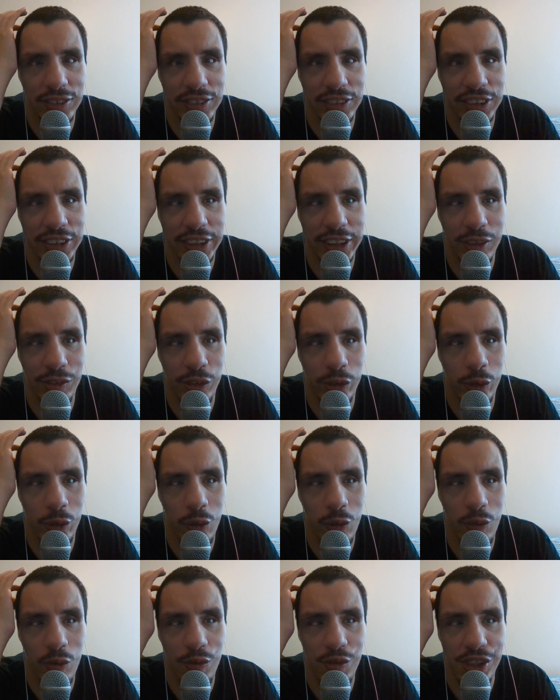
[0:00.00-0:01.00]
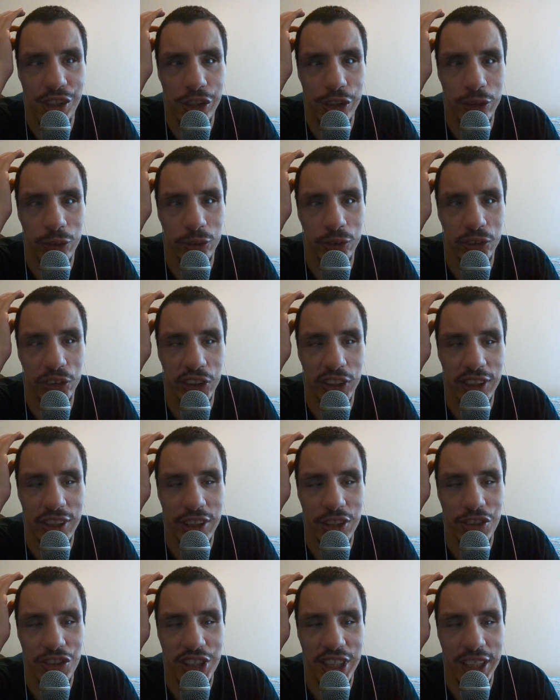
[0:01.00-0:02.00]
several videos
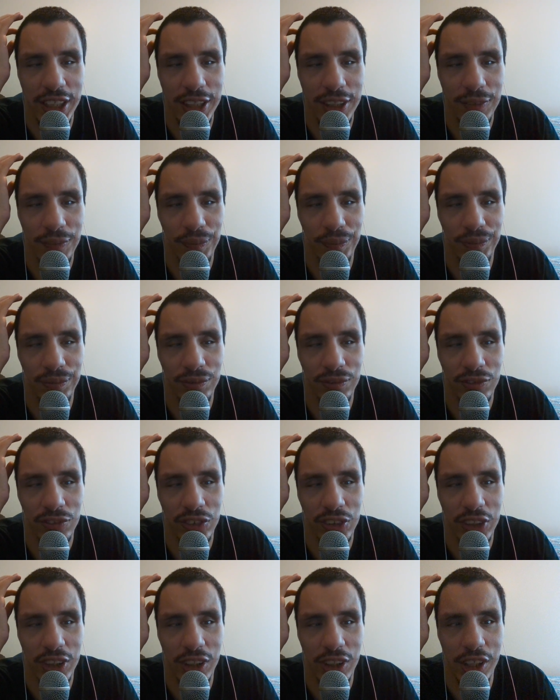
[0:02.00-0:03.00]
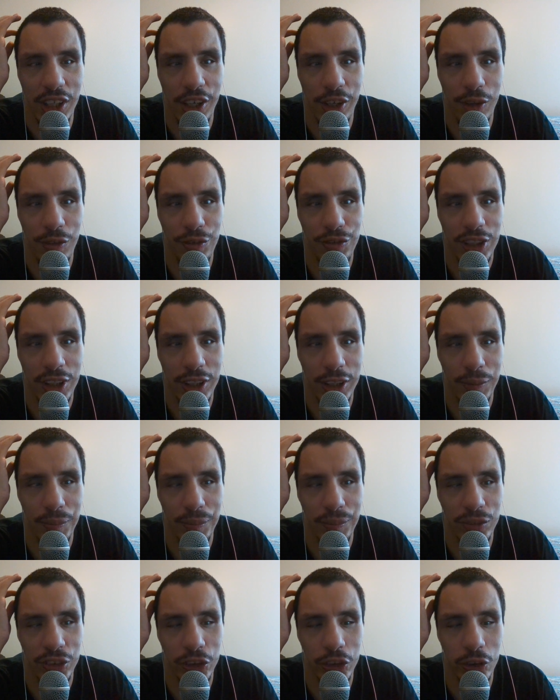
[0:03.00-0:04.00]
a day ahead of
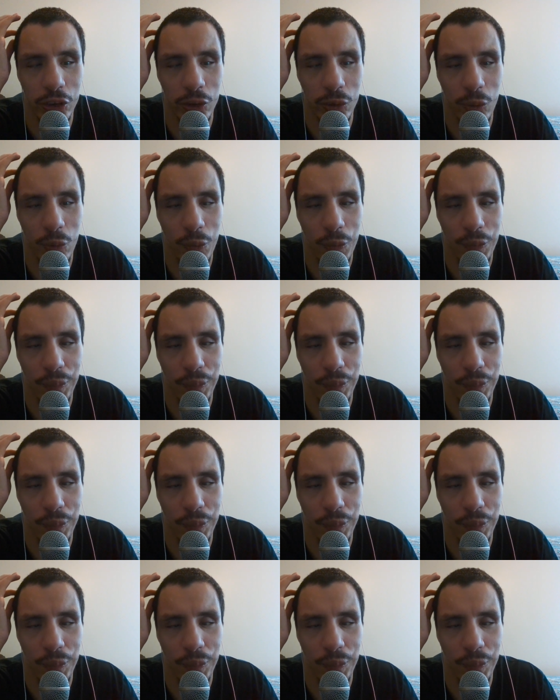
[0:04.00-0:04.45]
time. So